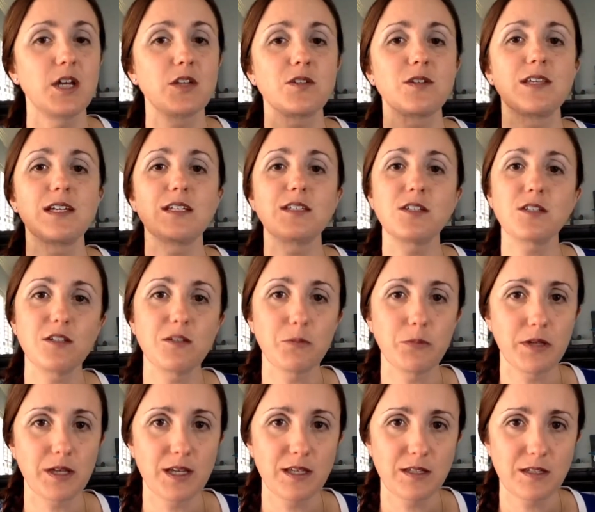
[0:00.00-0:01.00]
So that's a
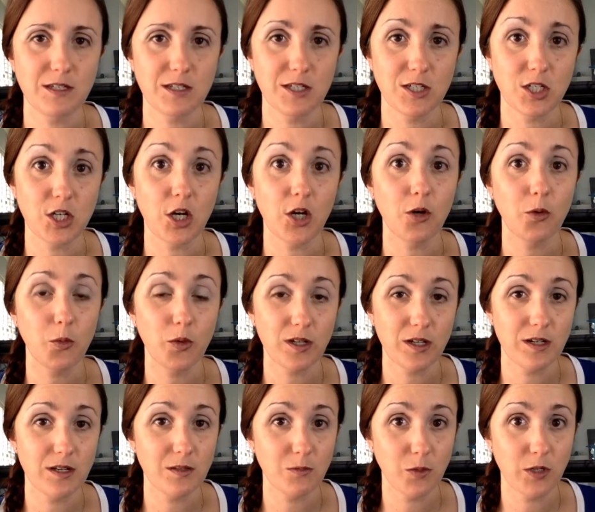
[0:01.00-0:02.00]
good place to start
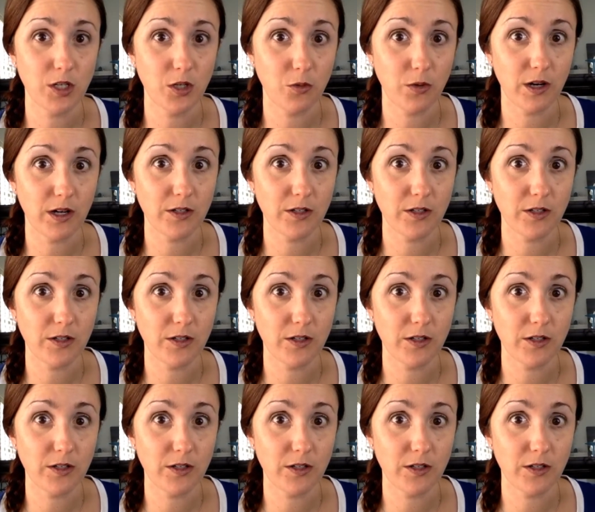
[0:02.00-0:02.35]
when you